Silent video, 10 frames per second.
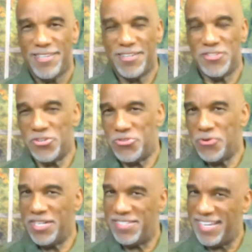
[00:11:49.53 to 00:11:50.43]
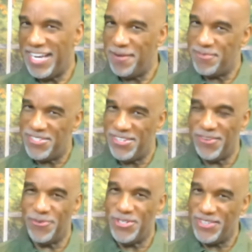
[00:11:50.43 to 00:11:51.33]
Because you're doing it to him
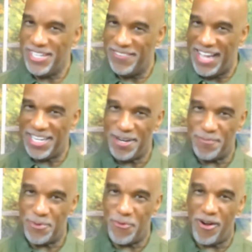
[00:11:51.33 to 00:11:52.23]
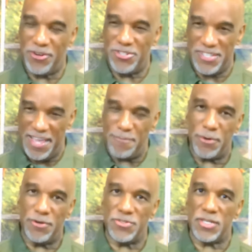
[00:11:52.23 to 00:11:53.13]
too when you give that cup of water to that
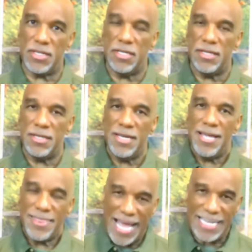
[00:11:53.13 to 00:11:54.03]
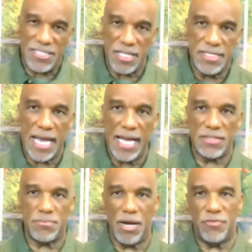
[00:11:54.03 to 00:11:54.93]
person. That's the
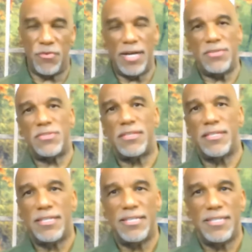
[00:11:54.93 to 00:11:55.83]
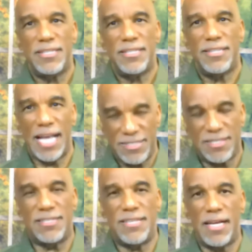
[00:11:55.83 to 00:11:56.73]
test, my friends. That's
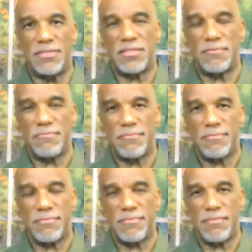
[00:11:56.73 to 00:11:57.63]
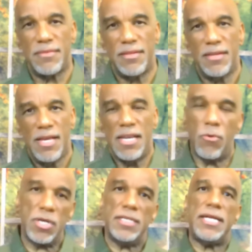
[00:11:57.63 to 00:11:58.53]
the test. Now,
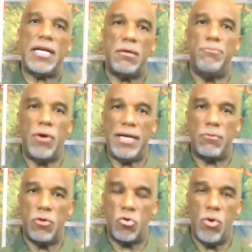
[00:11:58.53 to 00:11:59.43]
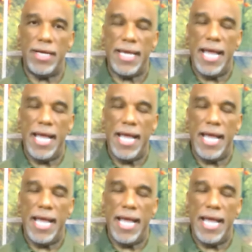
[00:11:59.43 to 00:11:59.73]
we're going to take a break real quick,